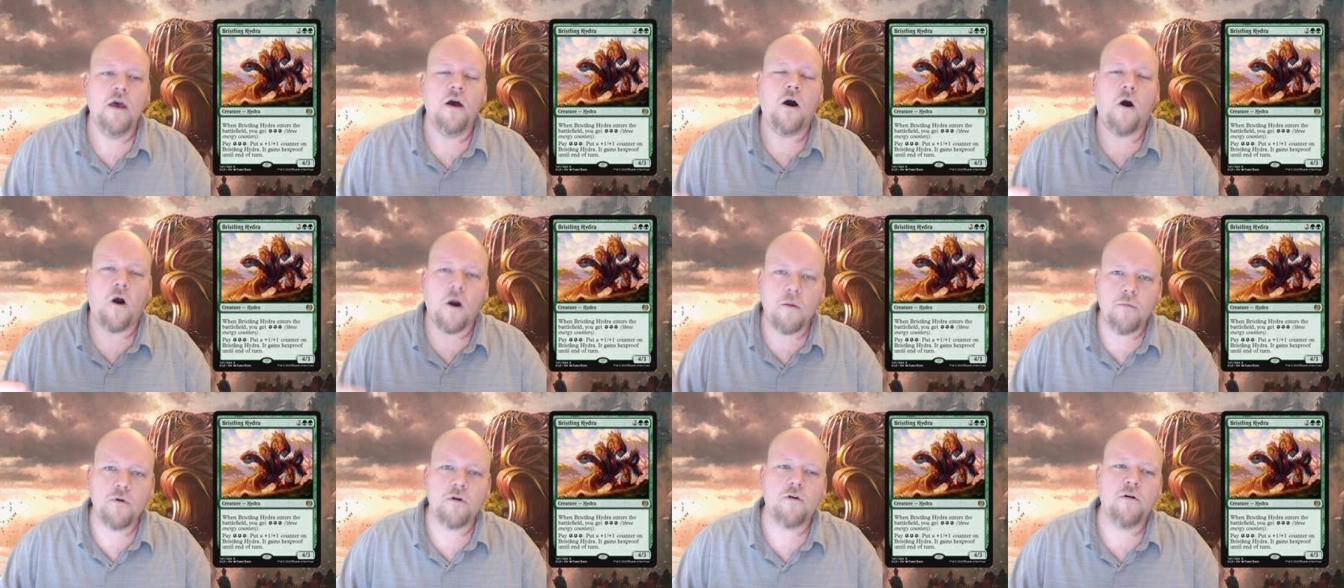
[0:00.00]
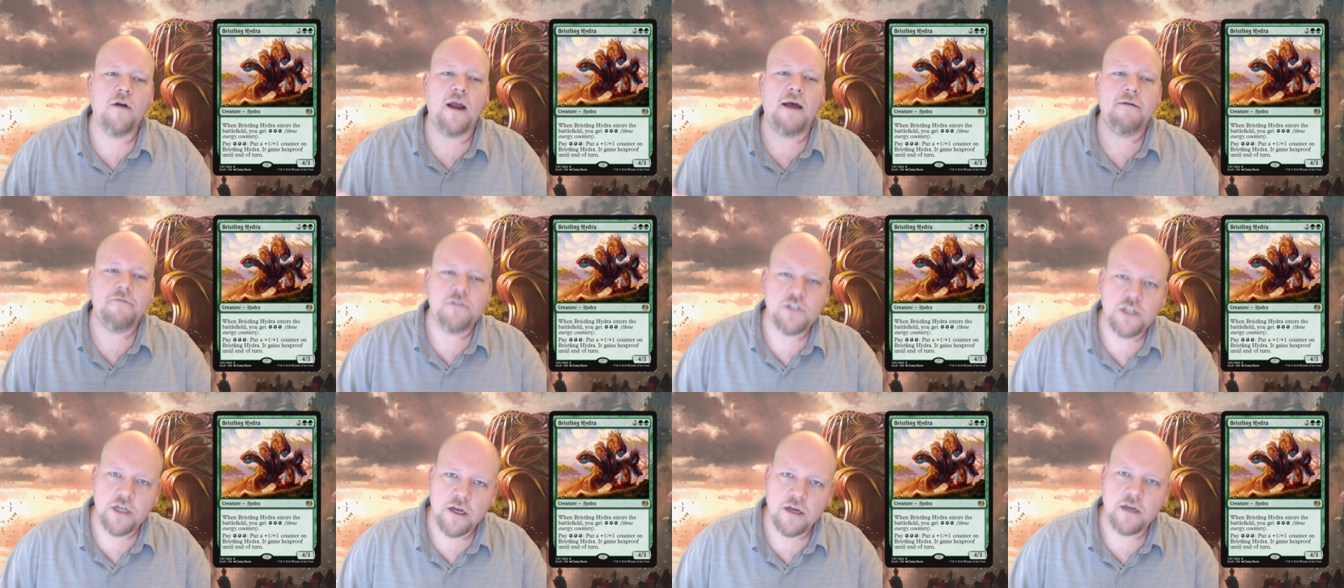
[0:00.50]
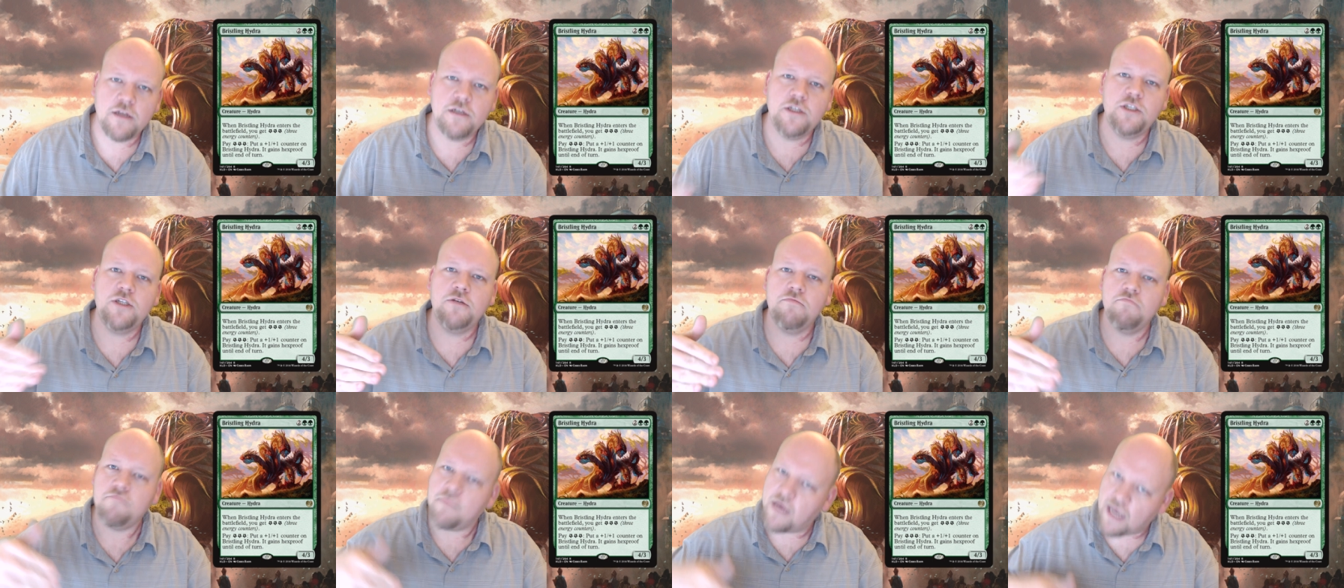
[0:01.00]
Armorcraft
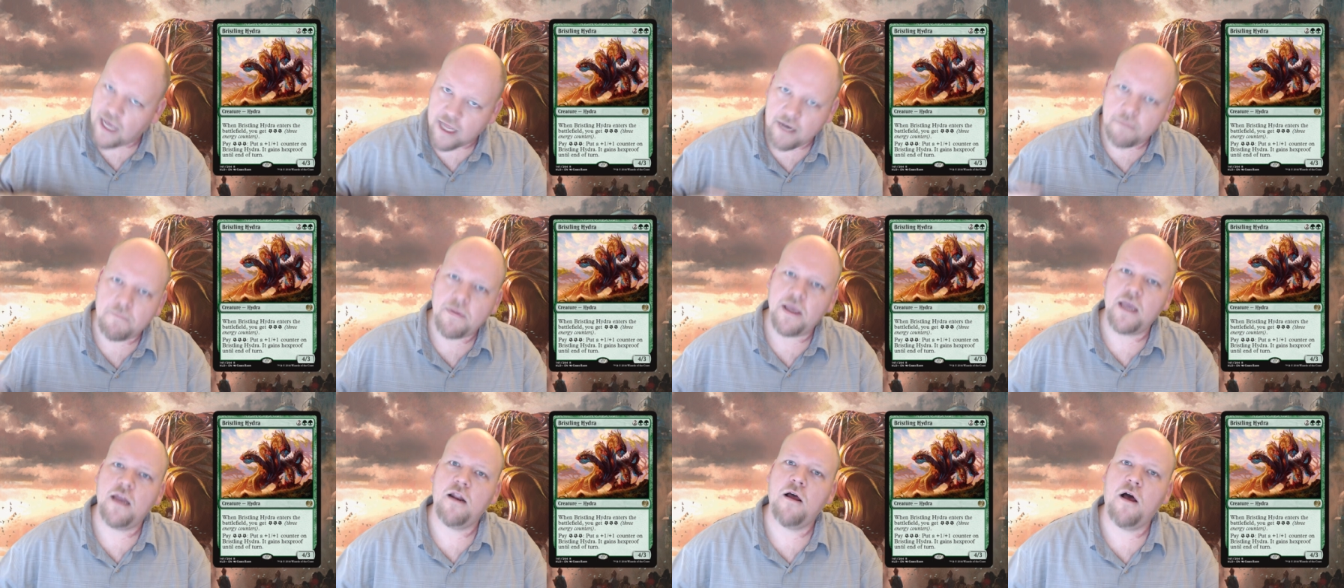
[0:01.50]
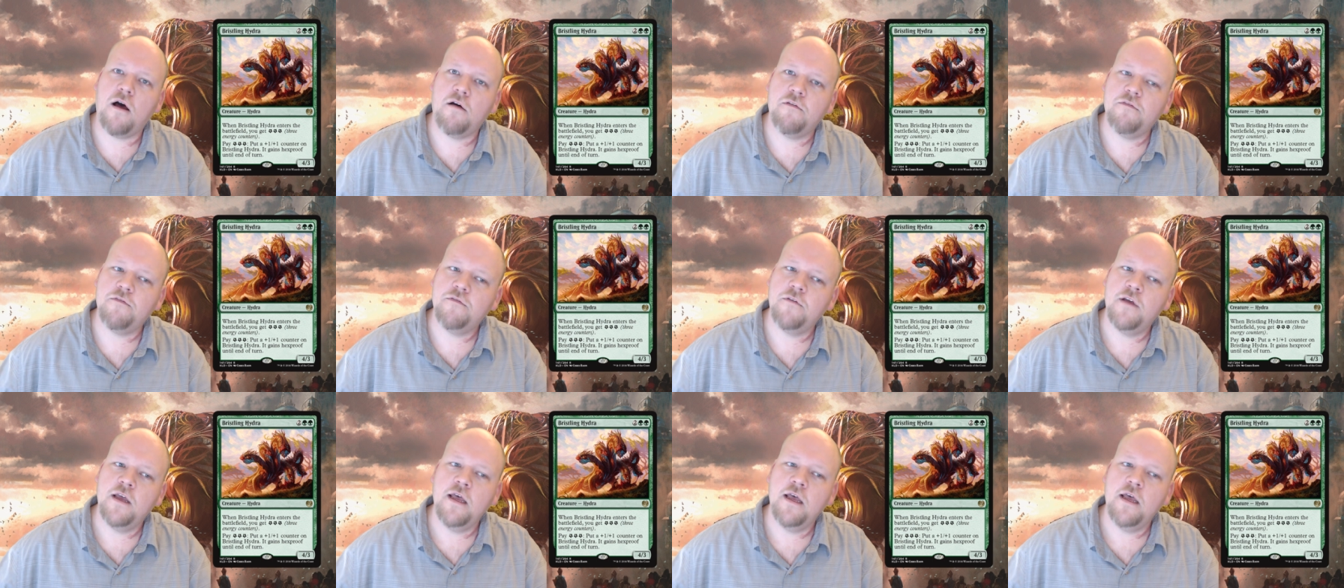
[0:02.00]
Judge kind of paying off.